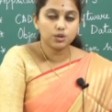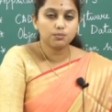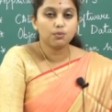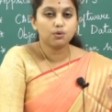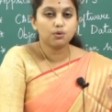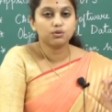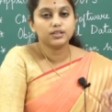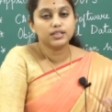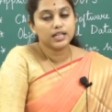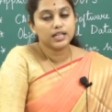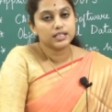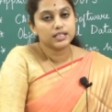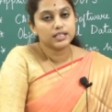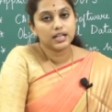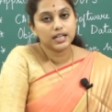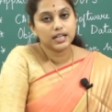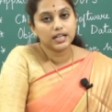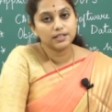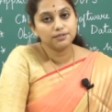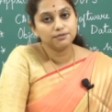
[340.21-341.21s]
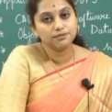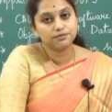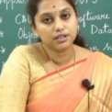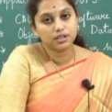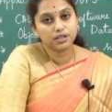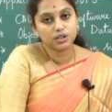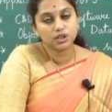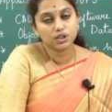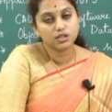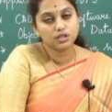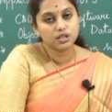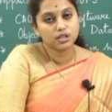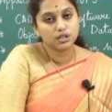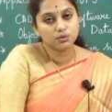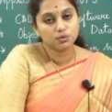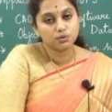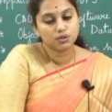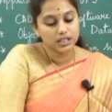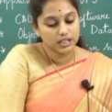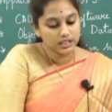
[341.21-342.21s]
both data and functions
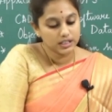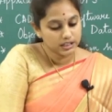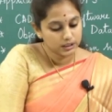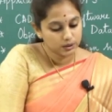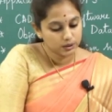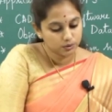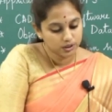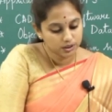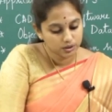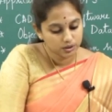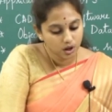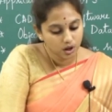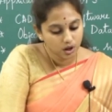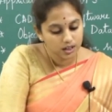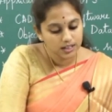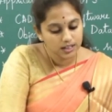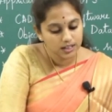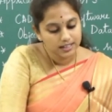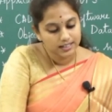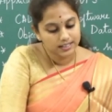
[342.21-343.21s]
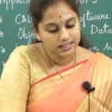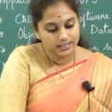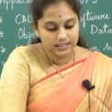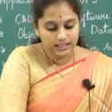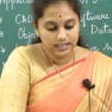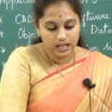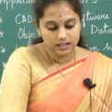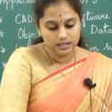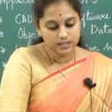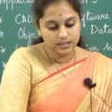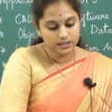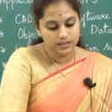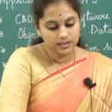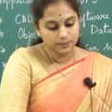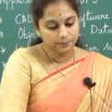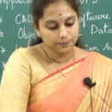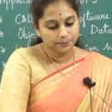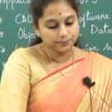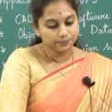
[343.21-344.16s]
into a single unit called class.